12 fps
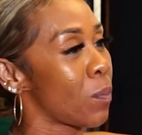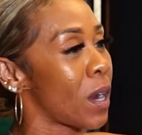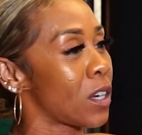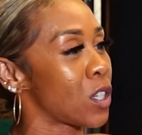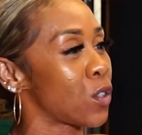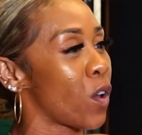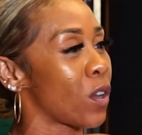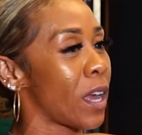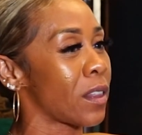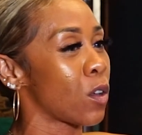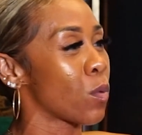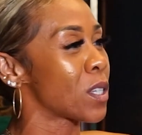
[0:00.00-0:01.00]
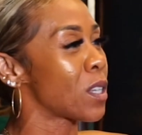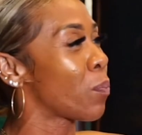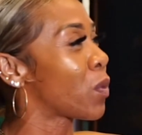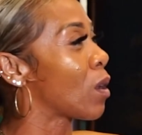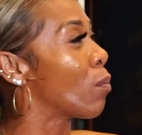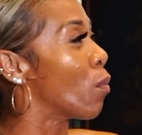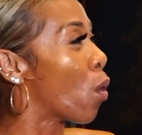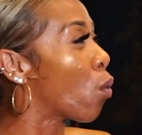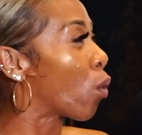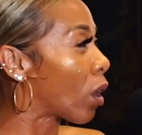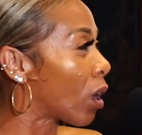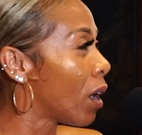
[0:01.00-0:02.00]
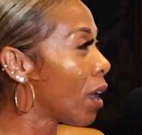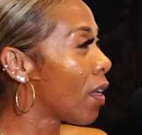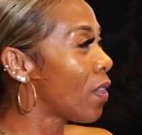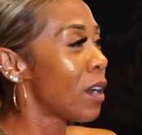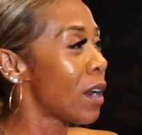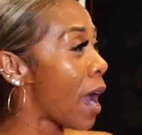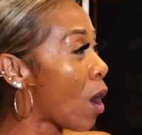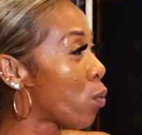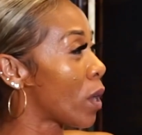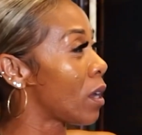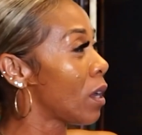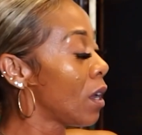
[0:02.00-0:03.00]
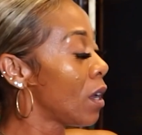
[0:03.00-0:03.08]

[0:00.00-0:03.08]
but I just felt like there was something more. And then now we